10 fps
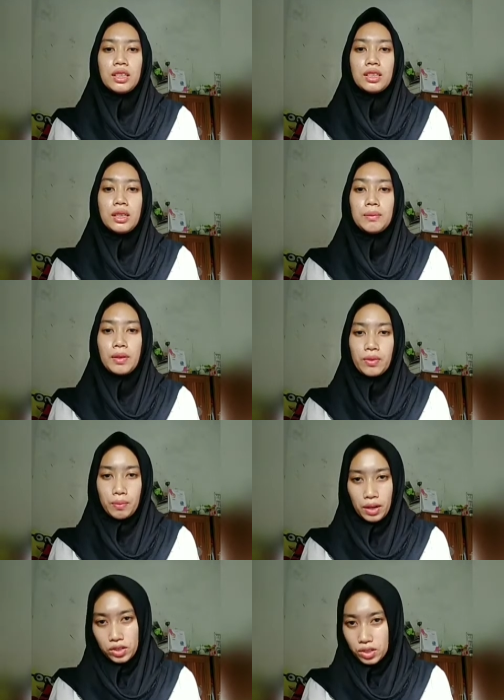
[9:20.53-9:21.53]
deep
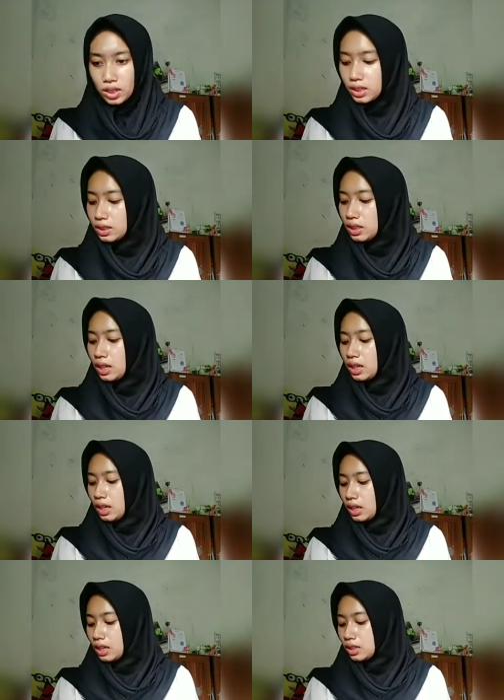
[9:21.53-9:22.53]
information.
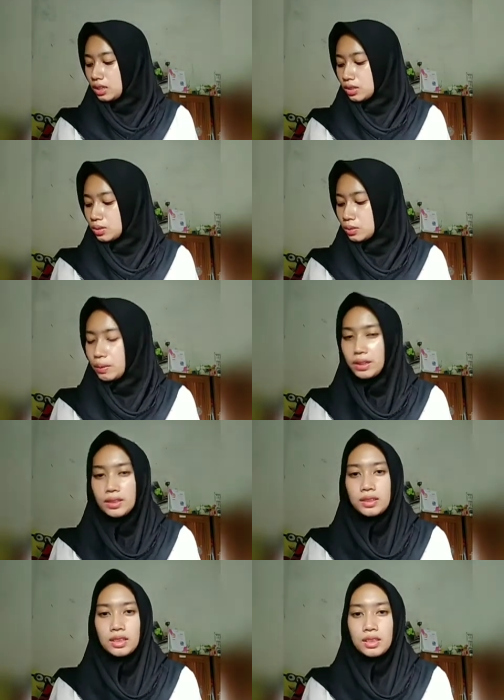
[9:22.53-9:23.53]
And
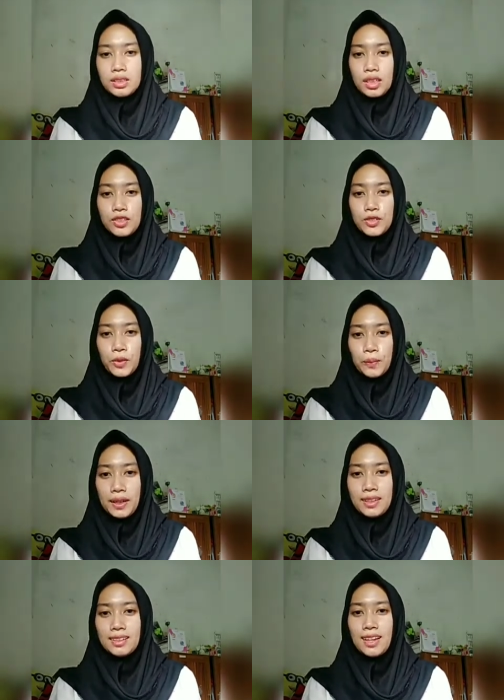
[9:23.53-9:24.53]
research
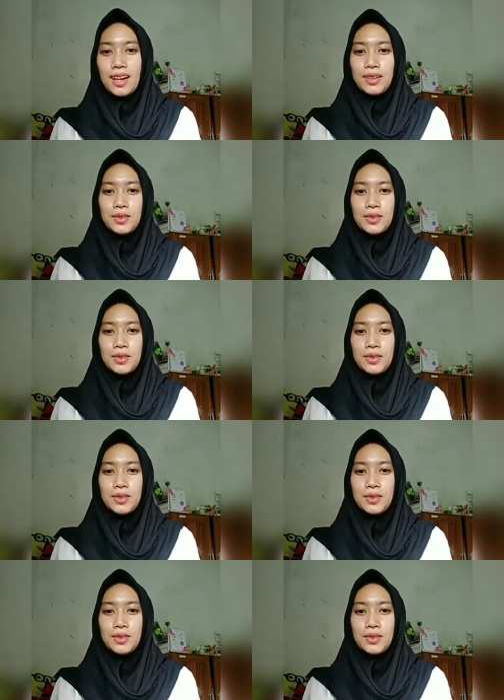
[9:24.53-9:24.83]
instrument, I